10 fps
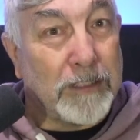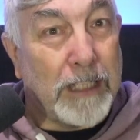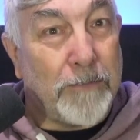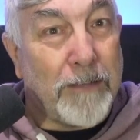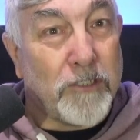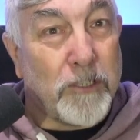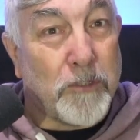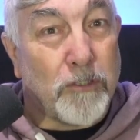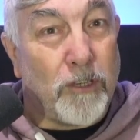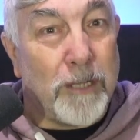if you haven't
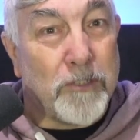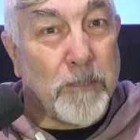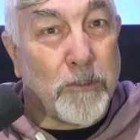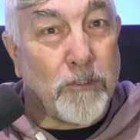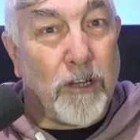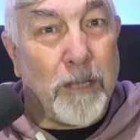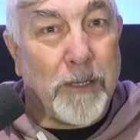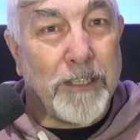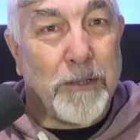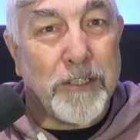subscribed, subscribe.
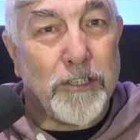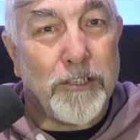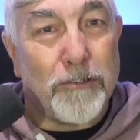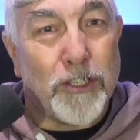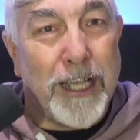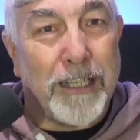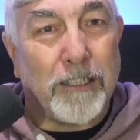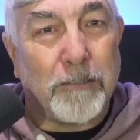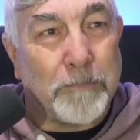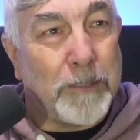I know it's a new
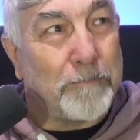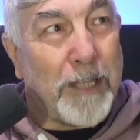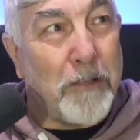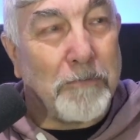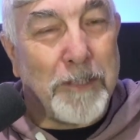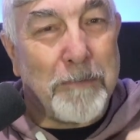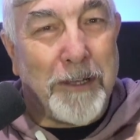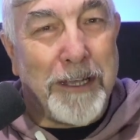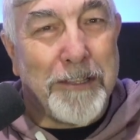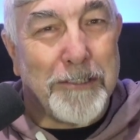channel, but hopefully
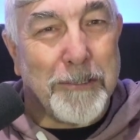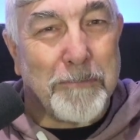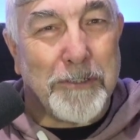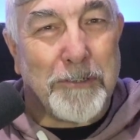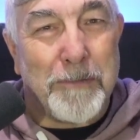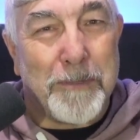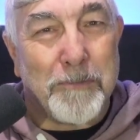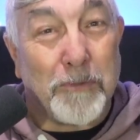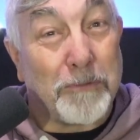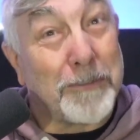my other
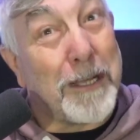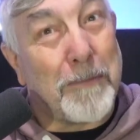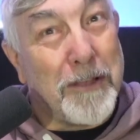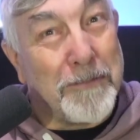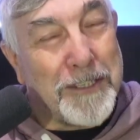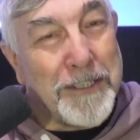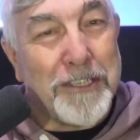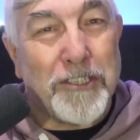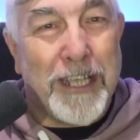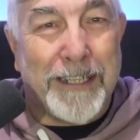subscribers will come over to
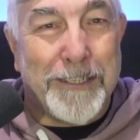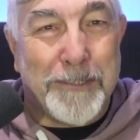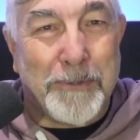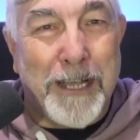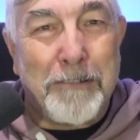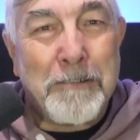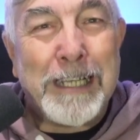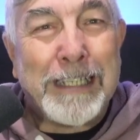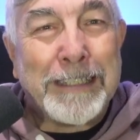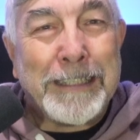this channel as well.
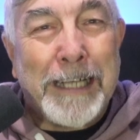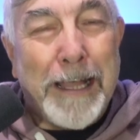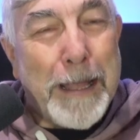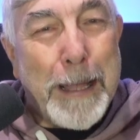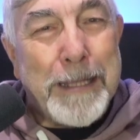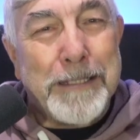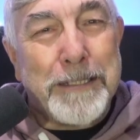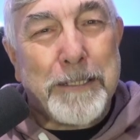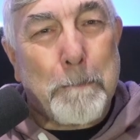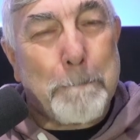
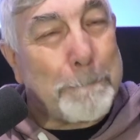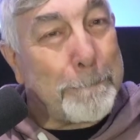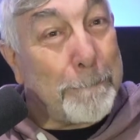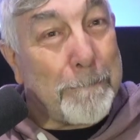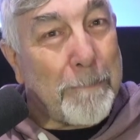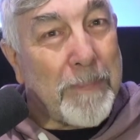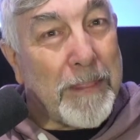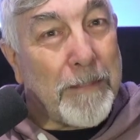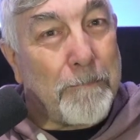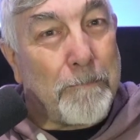And
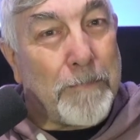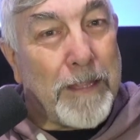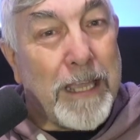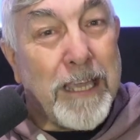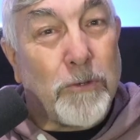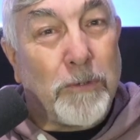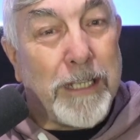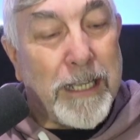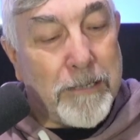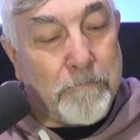
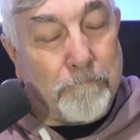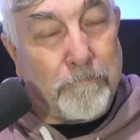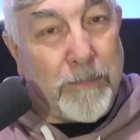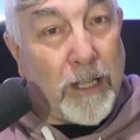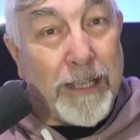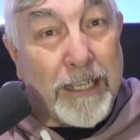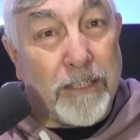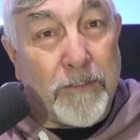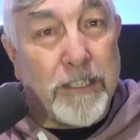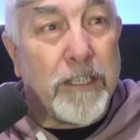equally, like
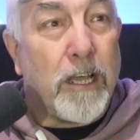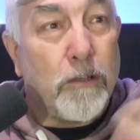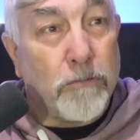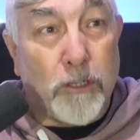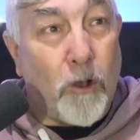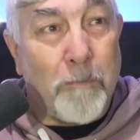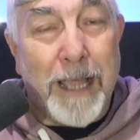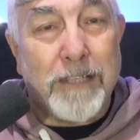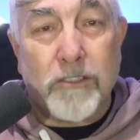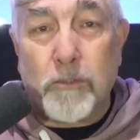the video,
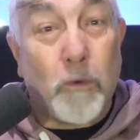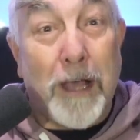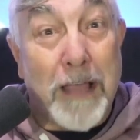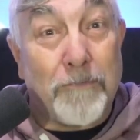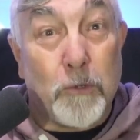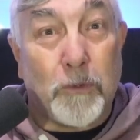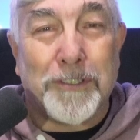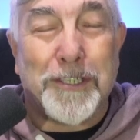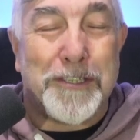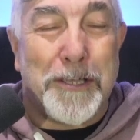comment, whatever you
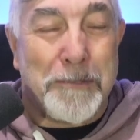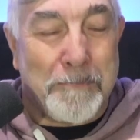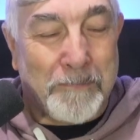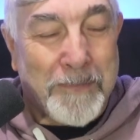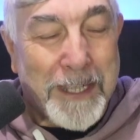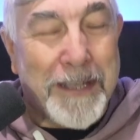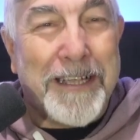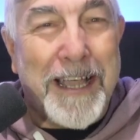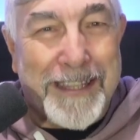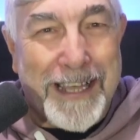want to do.
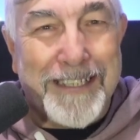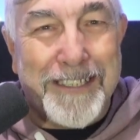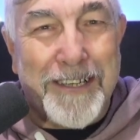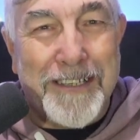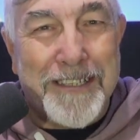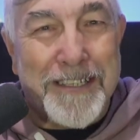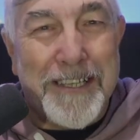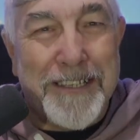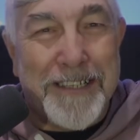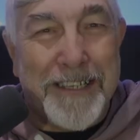Okay, thanks a lot.
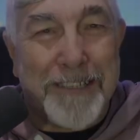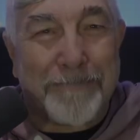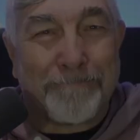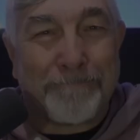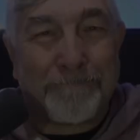See you soon.